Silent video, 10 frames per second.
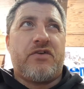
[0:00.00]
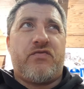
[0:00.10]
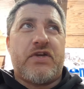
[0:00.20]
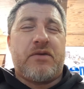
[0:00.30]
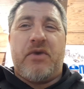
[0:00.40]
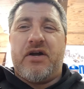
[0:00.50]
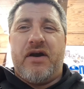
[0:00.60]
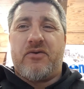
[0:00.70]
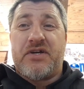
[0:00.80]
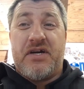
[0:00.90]
to 50 mile an
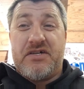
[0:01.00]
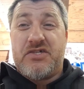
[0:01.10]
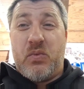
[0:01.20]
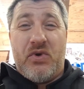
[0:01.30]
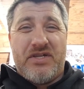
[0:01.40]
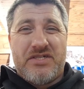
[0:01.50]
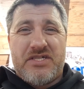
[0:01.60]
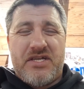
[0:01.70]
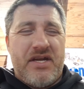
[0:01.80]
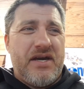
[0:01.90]
hour gust winds
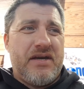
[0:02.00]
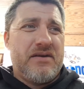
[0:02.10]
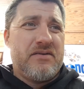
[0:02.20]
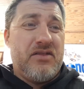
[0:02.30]
today.